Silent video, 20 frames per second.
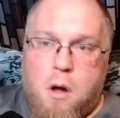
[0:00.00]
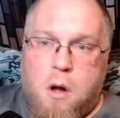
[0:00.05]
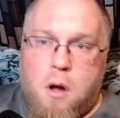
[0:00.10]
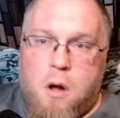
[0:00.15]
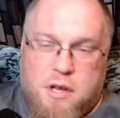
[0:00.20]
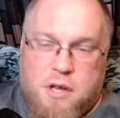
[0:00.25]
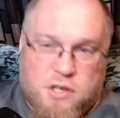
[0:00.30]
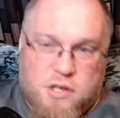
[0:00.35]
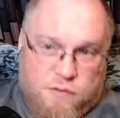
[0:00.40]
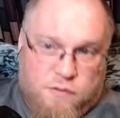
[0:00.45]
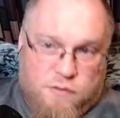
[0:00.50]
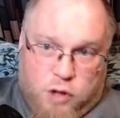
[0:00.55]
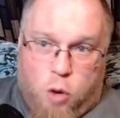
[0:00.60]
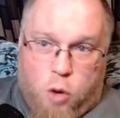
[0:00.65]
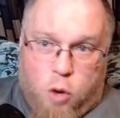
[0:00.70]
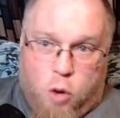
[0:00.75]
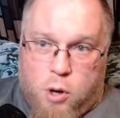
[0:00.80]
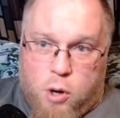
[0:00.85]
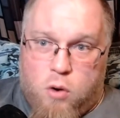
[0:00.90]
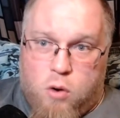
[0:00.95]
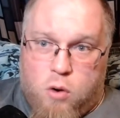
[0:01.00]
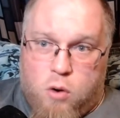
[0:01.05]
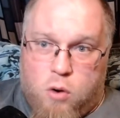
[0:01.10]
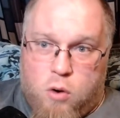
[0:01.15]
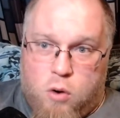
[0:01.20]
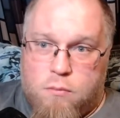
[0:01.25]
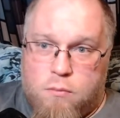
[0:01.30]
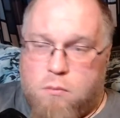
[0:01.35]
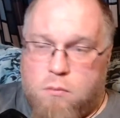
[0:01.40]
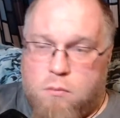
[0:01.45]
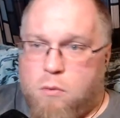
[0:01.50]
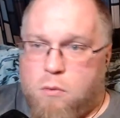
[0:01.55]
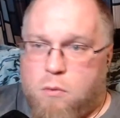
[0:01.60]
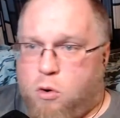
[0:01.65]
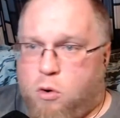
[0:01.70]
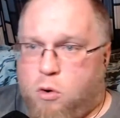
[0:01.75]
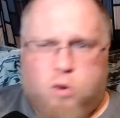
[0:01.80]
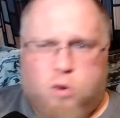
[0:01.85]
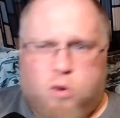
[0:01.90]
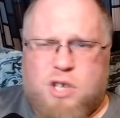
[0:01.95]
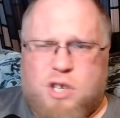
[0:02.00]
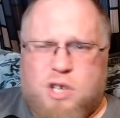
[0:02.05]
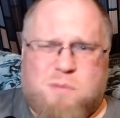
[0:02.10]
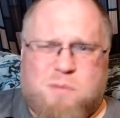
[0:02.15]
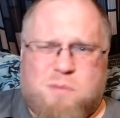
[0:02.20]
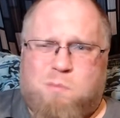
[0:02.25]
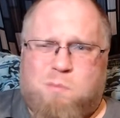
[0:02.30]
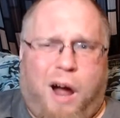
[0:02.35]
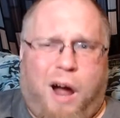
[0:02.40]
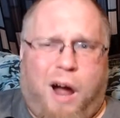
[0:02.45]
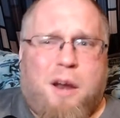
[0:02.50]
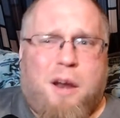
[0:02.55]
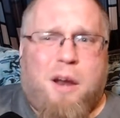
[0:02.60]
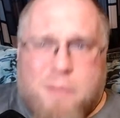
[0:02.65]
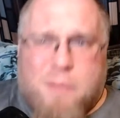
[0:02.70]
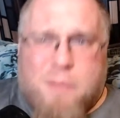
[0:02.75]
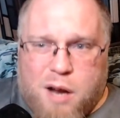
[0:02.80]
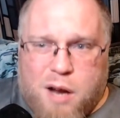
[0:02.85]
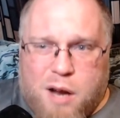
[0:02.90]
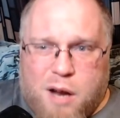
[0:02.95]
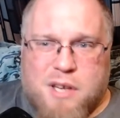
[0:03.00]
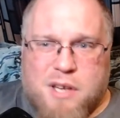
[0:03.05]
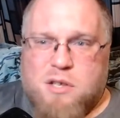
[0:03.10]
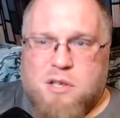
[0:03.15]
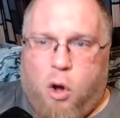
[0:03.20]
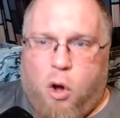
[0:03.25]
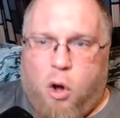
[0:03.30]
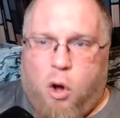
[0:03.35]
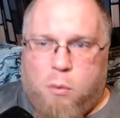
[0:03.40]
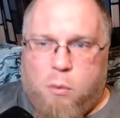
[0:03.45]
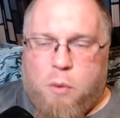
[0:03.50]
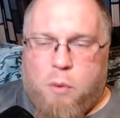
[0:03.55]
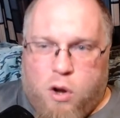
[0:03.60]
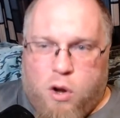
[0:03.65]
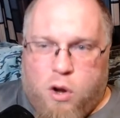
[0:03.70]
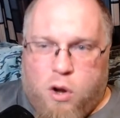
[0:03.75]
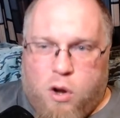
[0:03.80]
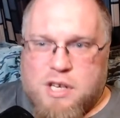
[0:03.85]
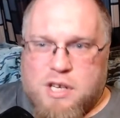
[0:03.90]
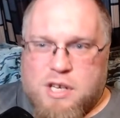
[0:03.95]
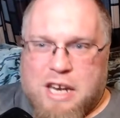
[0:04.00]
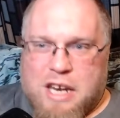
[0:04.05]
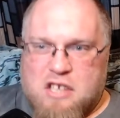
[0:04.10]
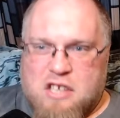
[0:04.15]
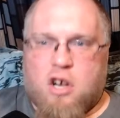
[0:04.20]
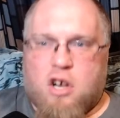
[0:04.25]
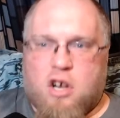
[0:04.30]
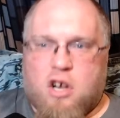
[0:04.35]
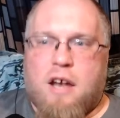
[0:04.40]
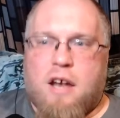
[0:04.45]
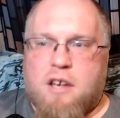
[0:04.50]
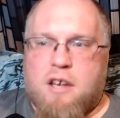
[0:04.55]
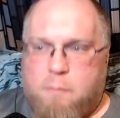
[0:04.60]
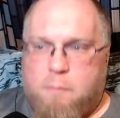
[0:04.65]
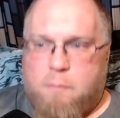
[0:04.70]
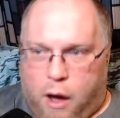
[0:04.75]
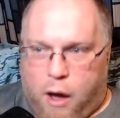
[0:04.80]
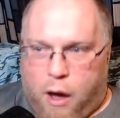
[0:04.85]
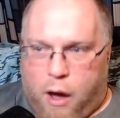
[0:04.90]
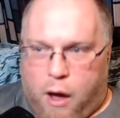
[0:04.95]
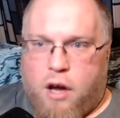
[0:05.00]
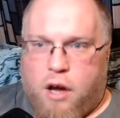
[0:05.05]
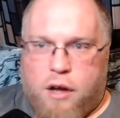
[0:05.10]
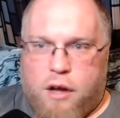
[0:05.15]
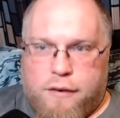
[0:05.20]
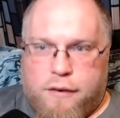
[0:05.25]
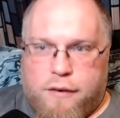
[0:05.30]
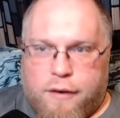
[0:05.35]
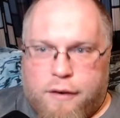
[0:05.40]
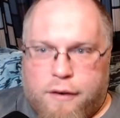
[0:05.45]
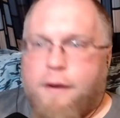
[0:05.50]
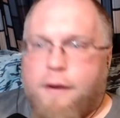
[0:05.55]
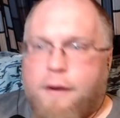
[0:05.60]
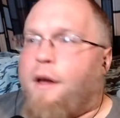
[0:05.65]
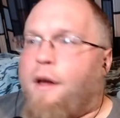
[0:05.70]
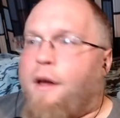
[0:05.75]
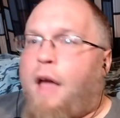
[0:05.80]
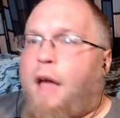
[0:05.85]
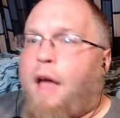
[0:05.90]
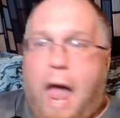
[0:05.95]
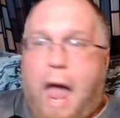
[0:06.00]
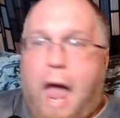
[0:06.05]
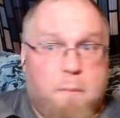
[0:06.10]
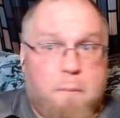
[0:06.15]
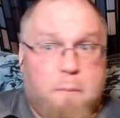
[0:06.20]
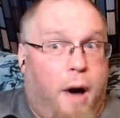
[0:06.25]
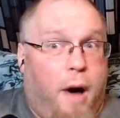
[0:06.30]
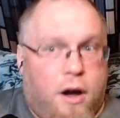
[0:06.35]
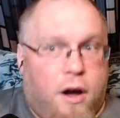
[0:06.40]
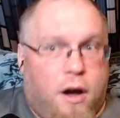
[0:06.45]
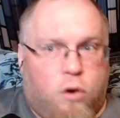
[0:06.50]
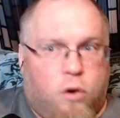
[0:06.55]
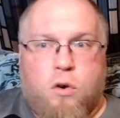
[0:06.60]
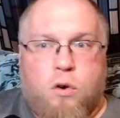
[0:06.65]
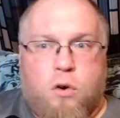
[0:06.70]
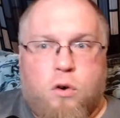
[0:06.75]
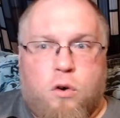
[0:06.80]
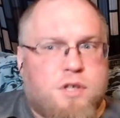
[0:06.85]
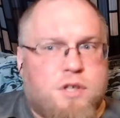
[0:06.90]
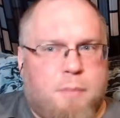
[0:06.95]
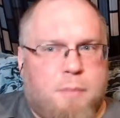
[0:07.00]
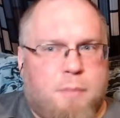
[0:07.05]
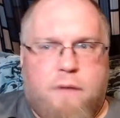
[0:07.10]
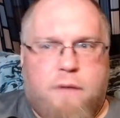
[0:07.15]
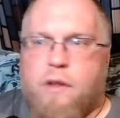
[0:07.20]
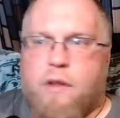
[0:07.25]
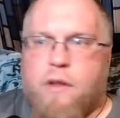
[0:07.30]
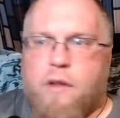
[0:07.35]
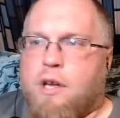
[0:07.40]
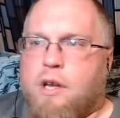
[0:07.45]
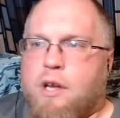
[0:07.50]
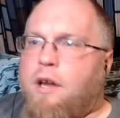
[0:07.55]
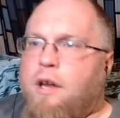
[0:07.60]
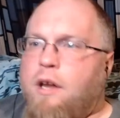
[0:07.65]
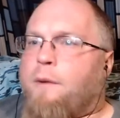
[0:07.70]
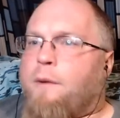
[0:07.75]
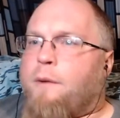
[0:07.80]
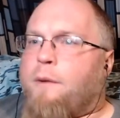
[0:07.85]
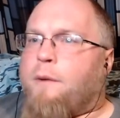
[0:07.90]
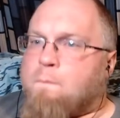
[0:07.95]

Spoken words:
because of Lobo, who just brought him there, because Lobo, we know, is an intergalactic bounty hunter, and Mongol, who's the main villain in here.